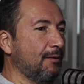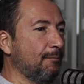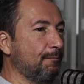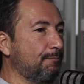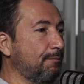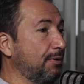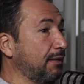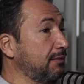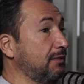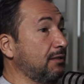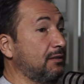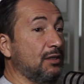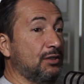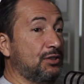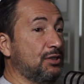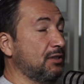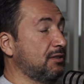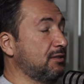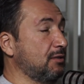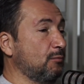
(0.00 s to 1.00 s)
But the
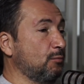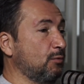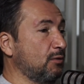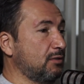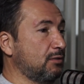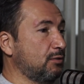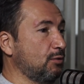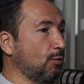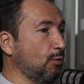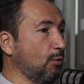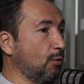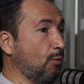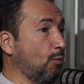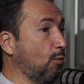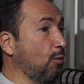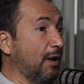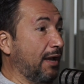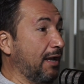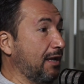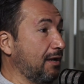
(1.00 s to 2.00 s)
decision was so
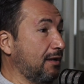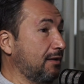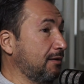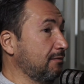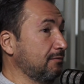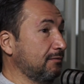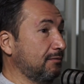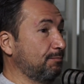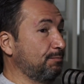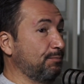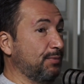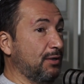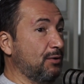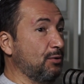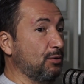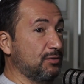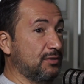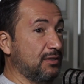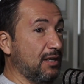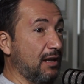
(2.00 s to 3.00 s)
quick,
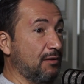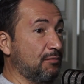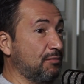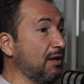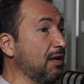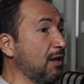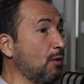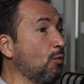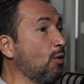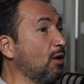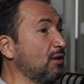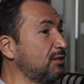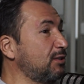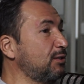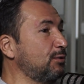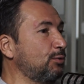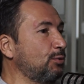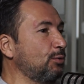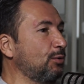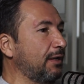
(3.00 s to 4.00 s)
because I really wants
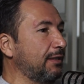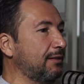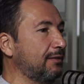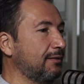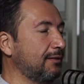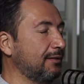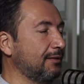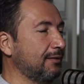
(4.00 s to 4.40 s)
to do it.